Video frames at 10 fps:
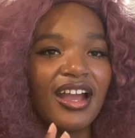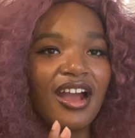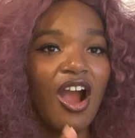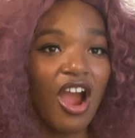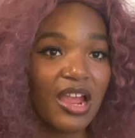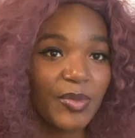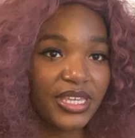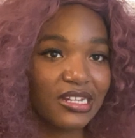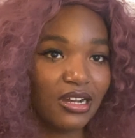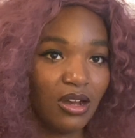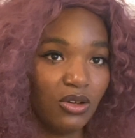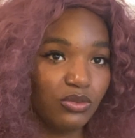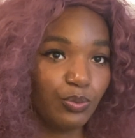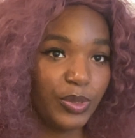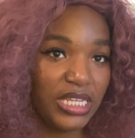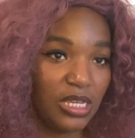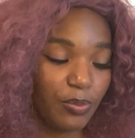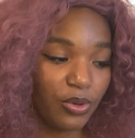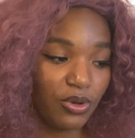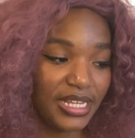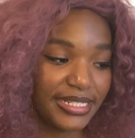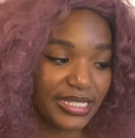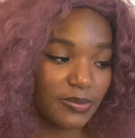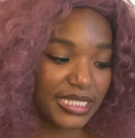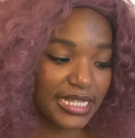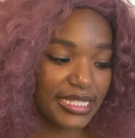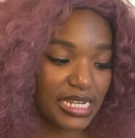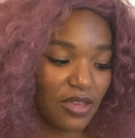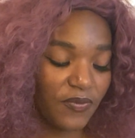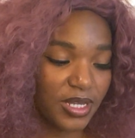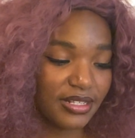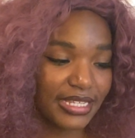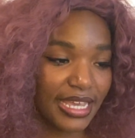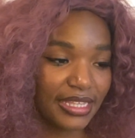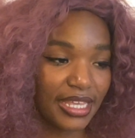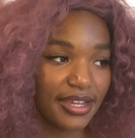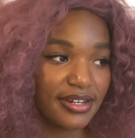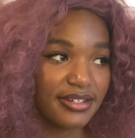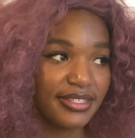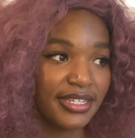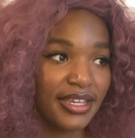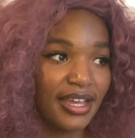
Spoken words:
harming your own people in some sense, and it feels like there's